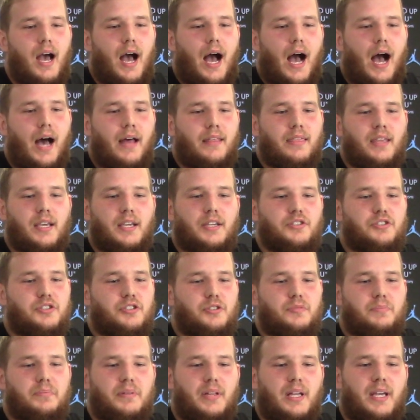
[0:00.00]
I think it's
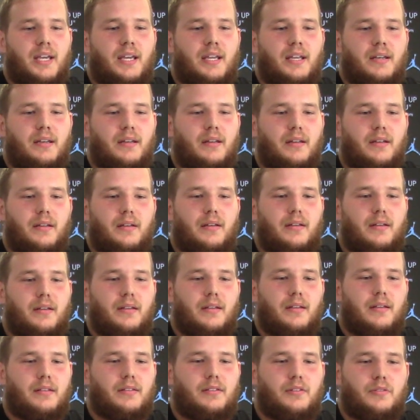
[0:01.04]
just playing
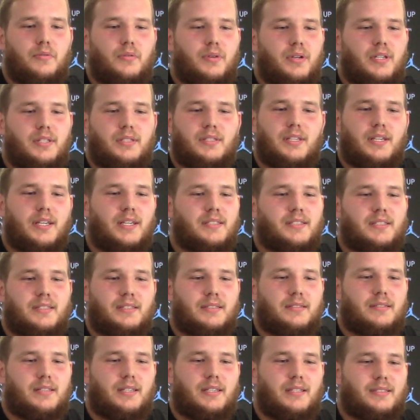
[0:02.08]
it's it's
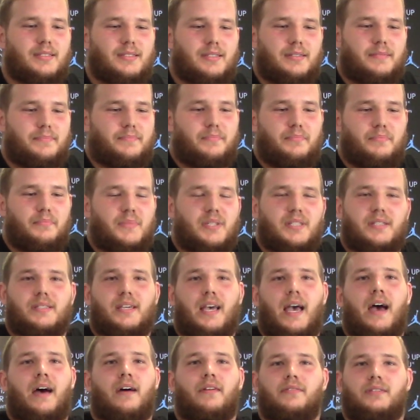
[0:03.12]
a it's a
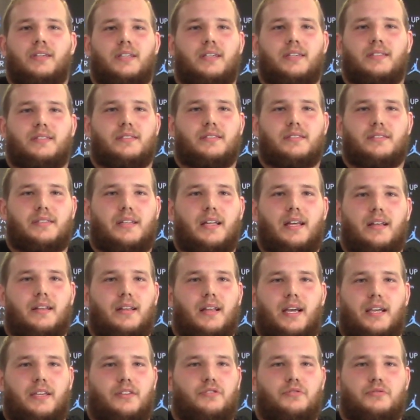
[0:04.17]
mentality. It's a step
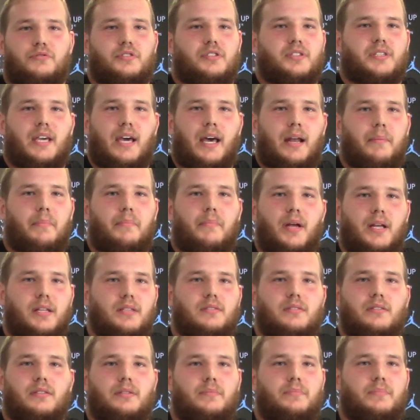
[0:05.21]
like you just gotta
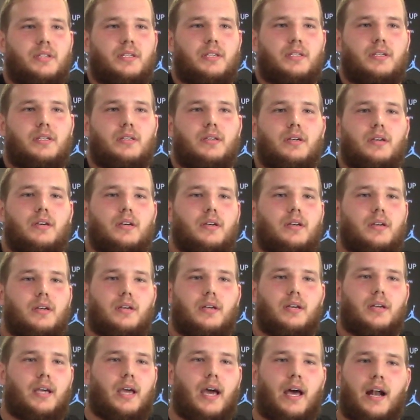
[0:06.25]
mentally be
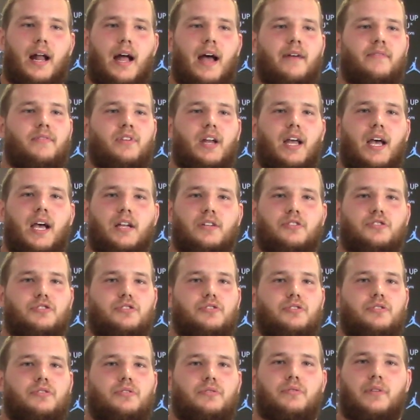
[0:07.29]
kind of have an
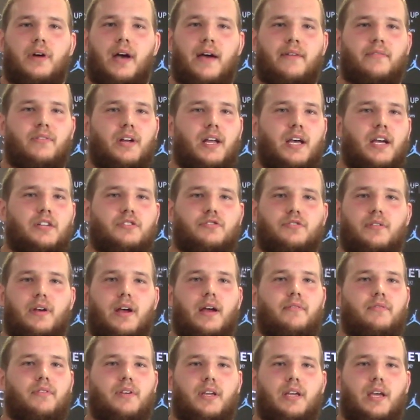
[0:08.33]
edge to you, have an edge for
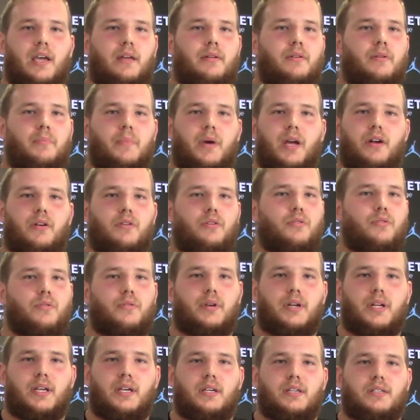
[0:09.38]
every game, no matter
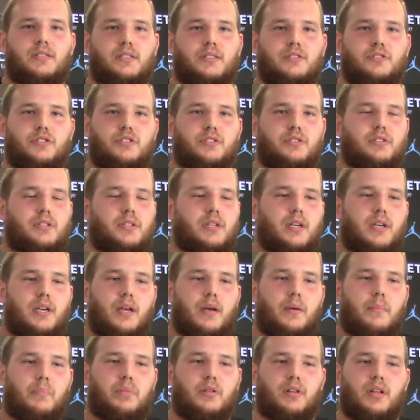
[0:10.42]
who it is, and just
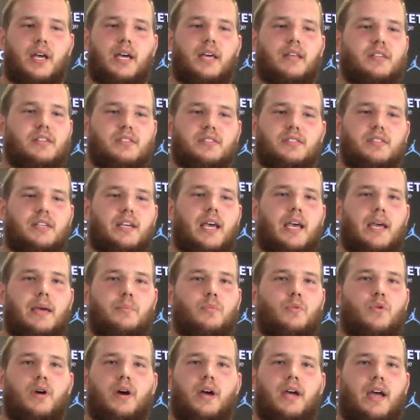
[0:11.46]
play the
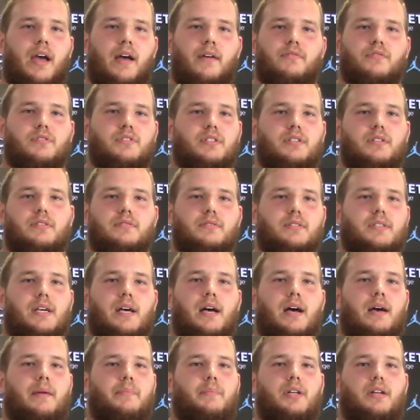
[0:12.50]
same way every single
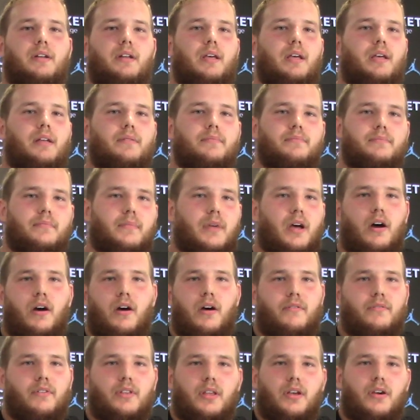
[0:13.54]
time. And, and
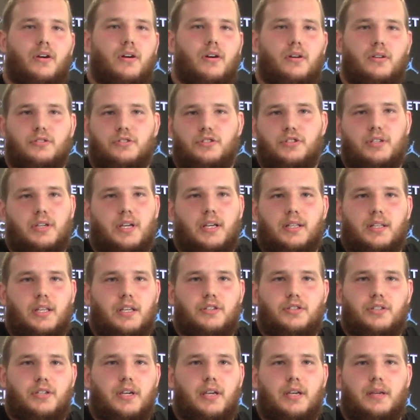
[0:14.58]
however the cards shake,
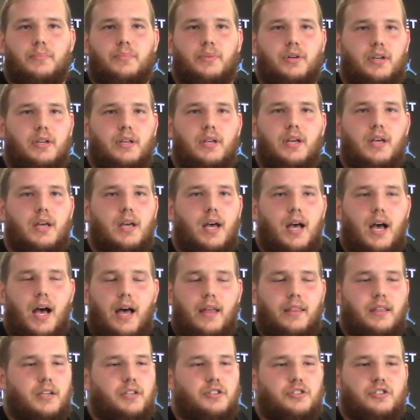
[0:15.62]
they shake. But
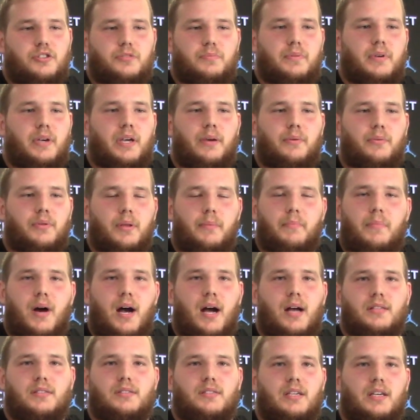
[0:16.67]
I think it's just playing with a
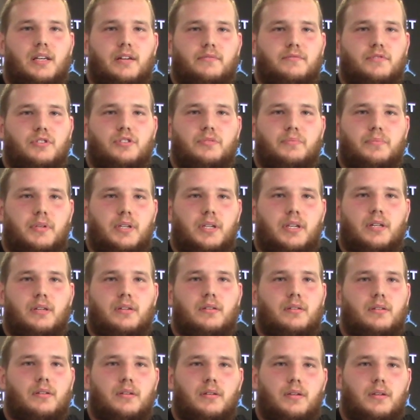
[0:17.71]
mindset of just being
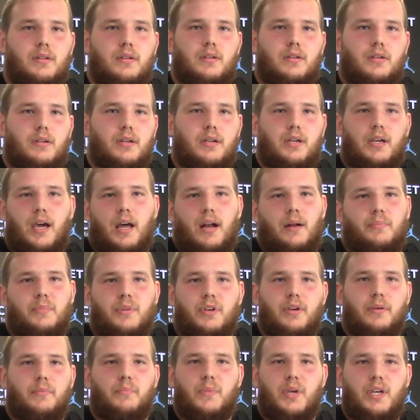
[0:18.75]
kind of
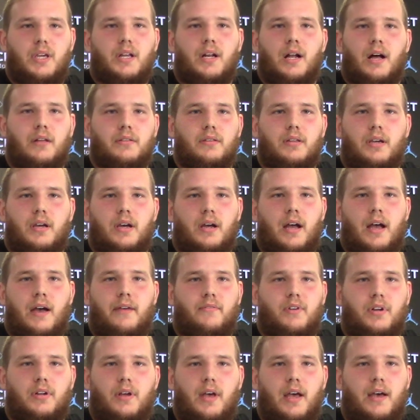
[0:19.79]
being mean out there,
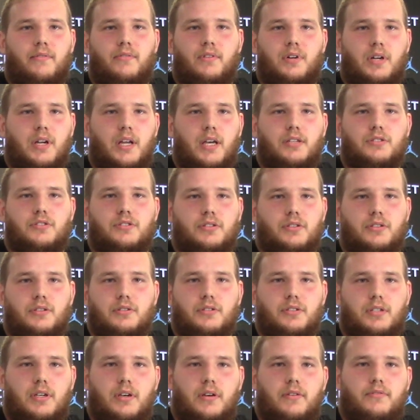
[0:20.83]
having having an edge to
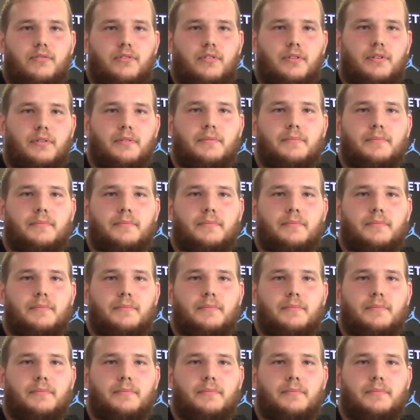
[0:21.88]
yourself.